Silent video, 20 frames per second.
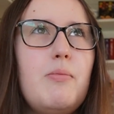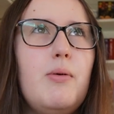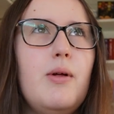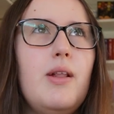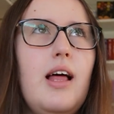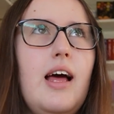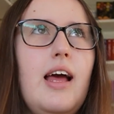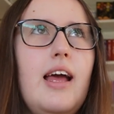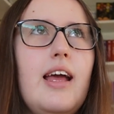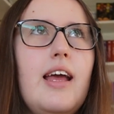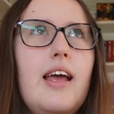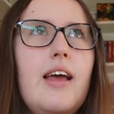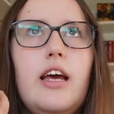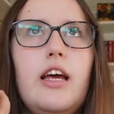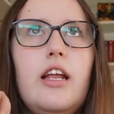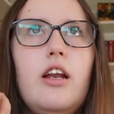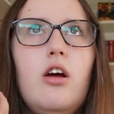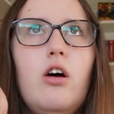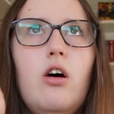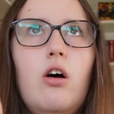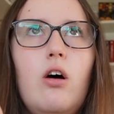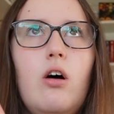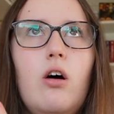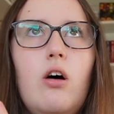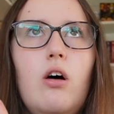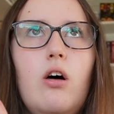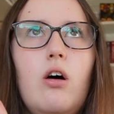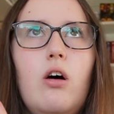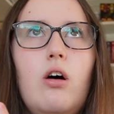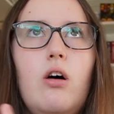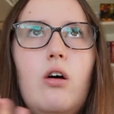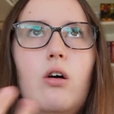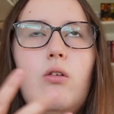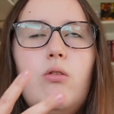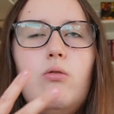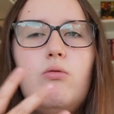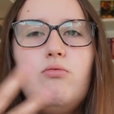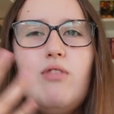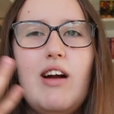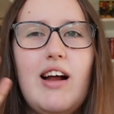but like in her
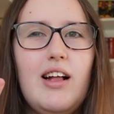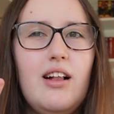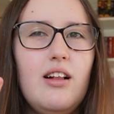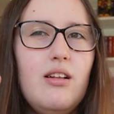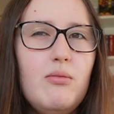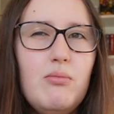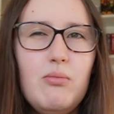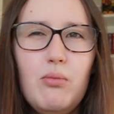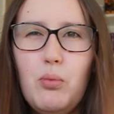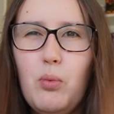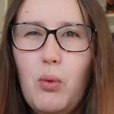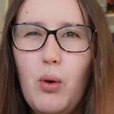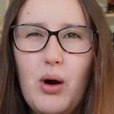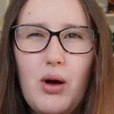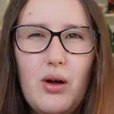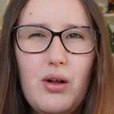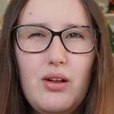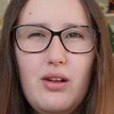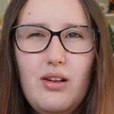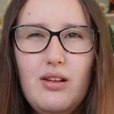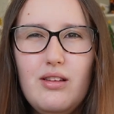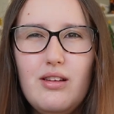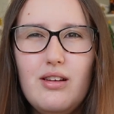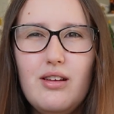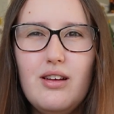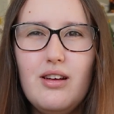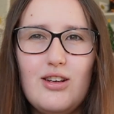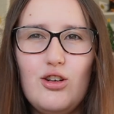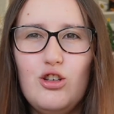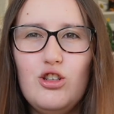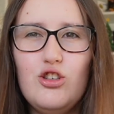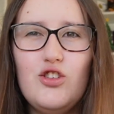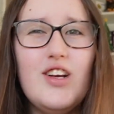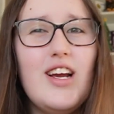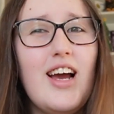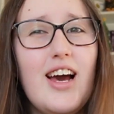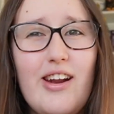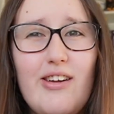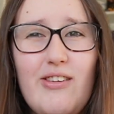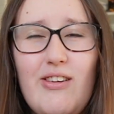realm, world,
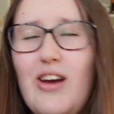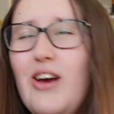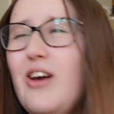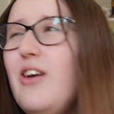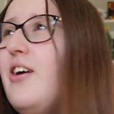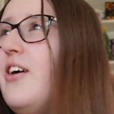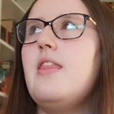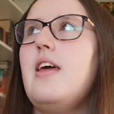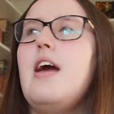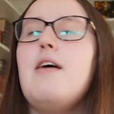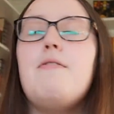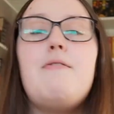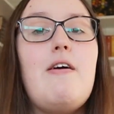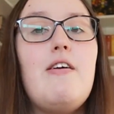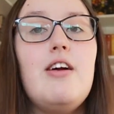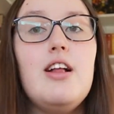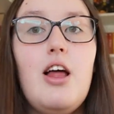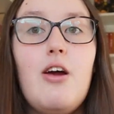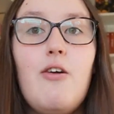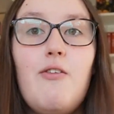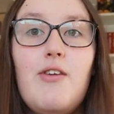country, I don't know. They have very low